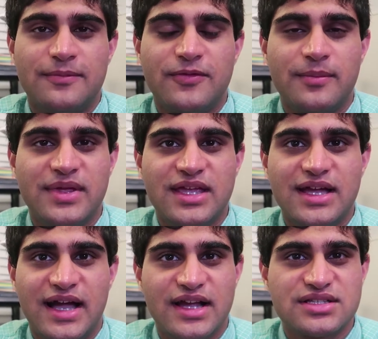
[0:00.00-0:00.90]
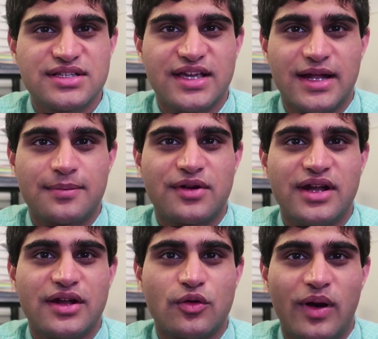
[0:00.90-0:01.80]
for me, I actually get
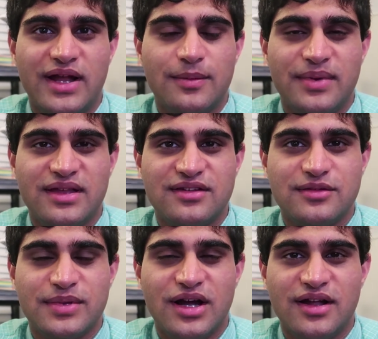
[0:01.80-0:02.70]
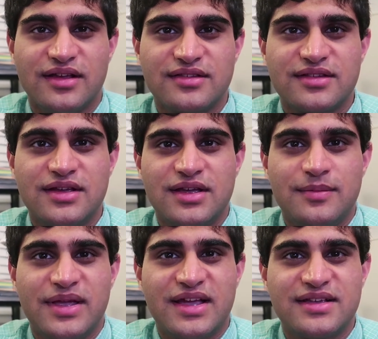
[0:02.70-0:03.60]
upgraded quite a bit, to be honest,
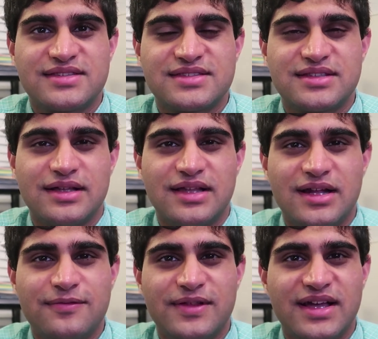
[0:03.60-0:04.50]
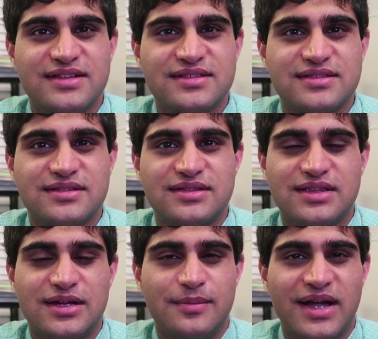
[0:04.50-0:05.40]
because a lot of flights,
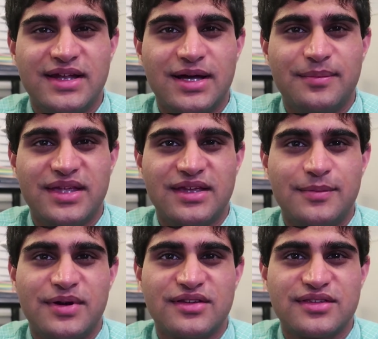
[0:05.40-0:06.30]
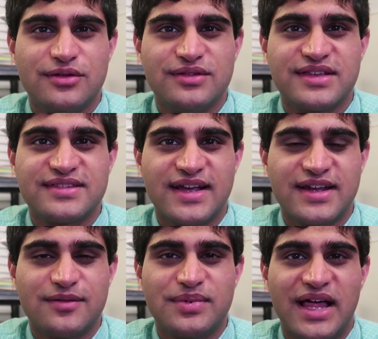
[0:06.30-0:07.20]
there might not be a person who's
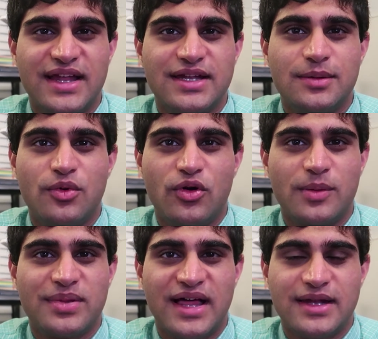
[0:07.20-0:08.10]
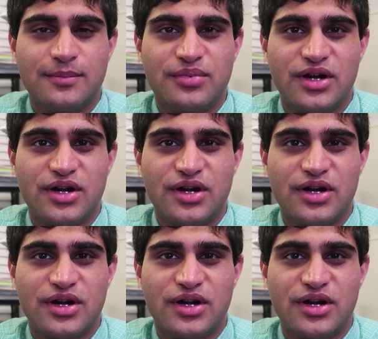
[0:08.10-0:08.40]
executive platinum or platinum